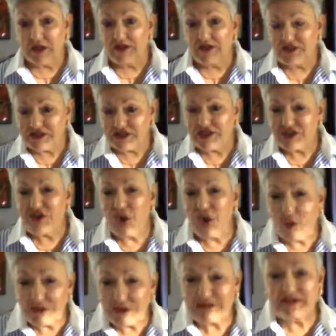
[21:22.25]
just
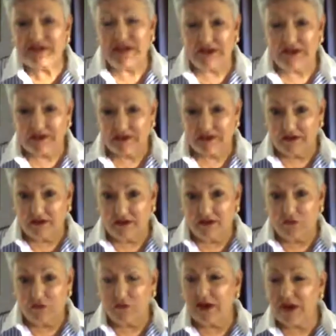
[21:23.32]
noticing
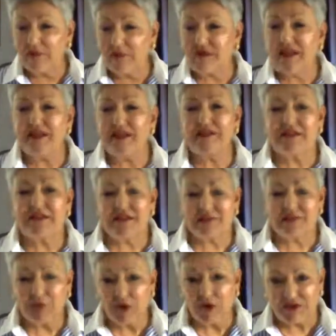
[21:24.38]
when I'm taking things
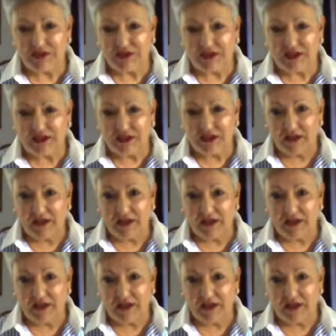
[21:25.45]
personally,